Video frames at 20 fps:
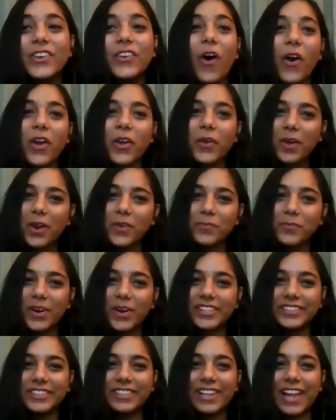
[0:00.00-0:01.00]
Talking about
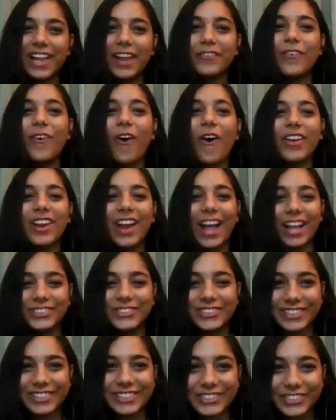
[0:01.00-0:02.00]
personal life,
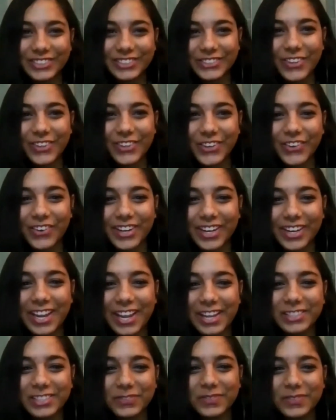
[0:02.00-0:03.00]
congratulations on your
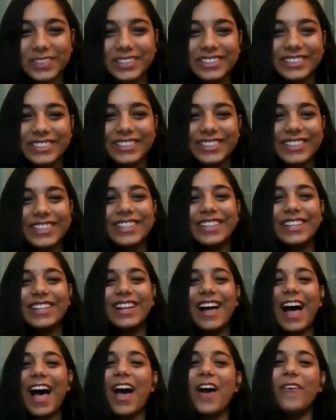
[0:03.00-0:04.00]
engagement.
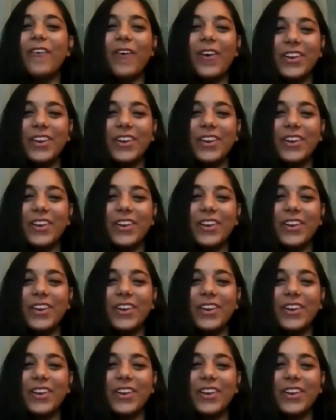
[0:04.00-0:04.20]
I